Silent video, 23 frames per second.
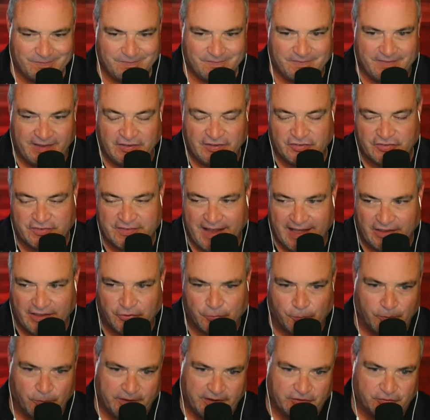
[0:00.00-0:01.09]
This
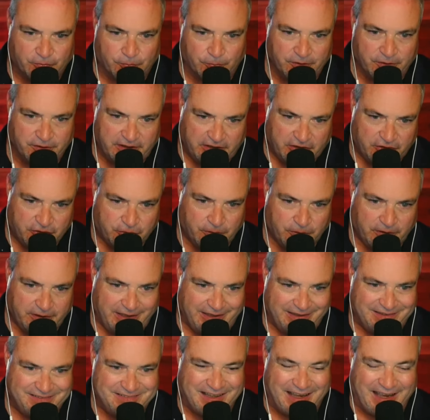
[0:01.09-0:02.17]
next one is really
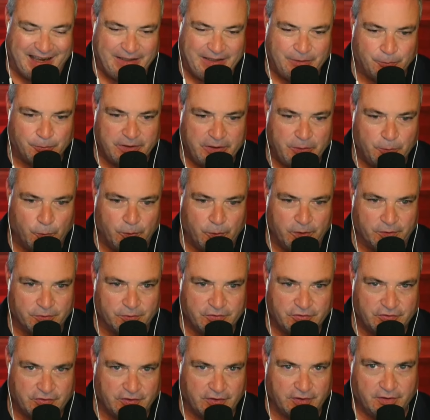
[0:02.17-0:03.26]
intriguing. Tyree
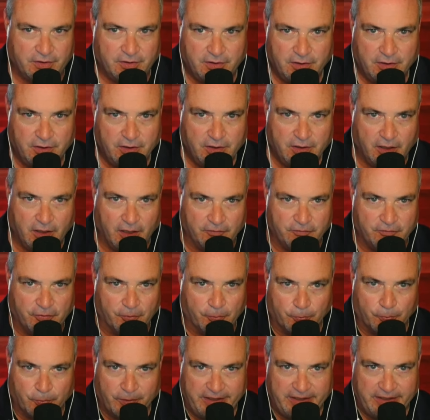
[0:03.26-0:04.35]
Wilson of the
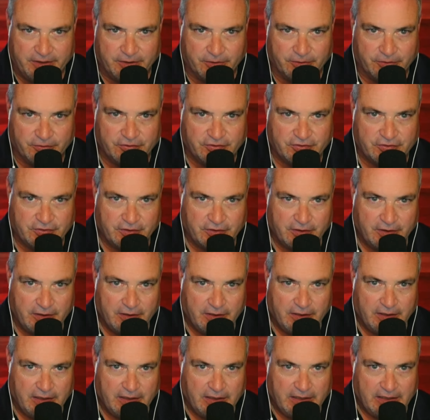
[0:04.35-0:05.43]
Raiders.
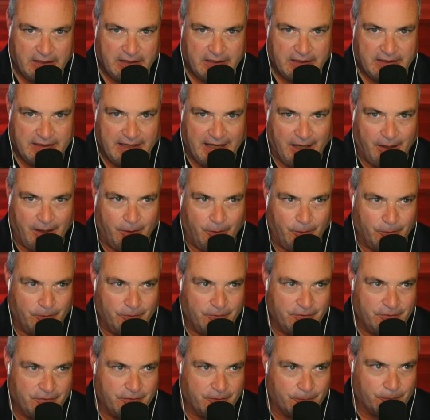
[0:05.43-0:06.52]
Now,
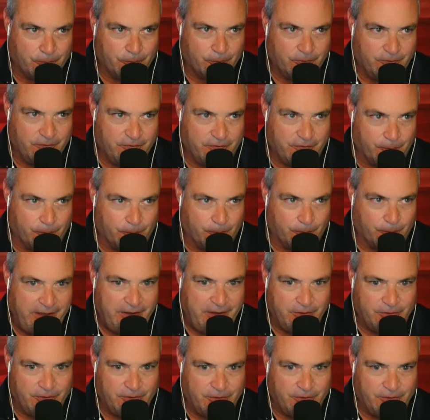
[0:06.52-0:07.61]
the
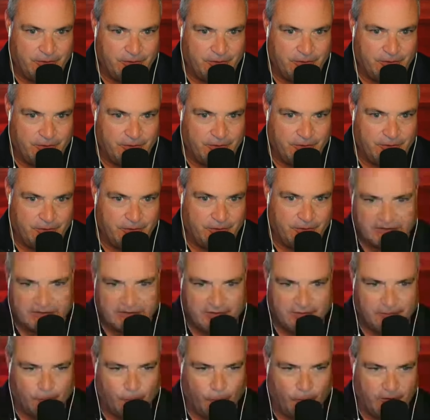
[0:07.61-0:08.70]
Raiders are just
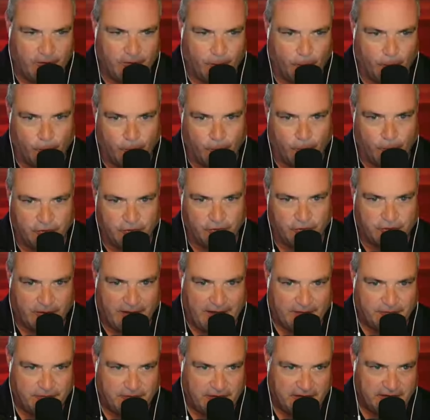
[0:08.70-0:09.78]
one of the worst
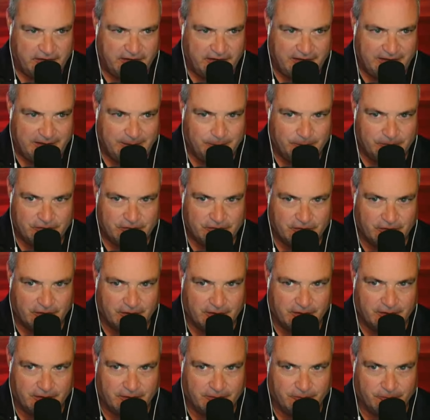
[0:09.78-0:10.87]
drafting teams
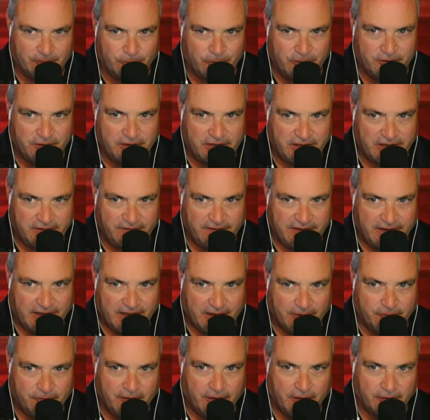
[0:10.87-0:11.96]
really in the
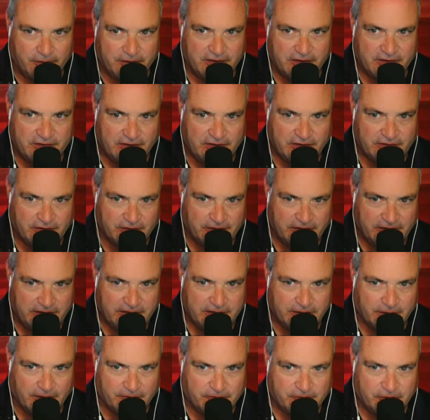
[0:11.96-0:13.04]
NFL consistently
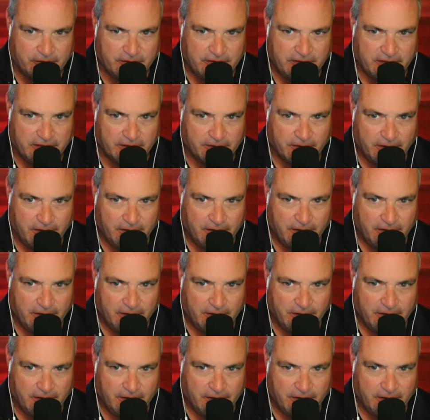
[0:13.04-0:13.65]
year after year.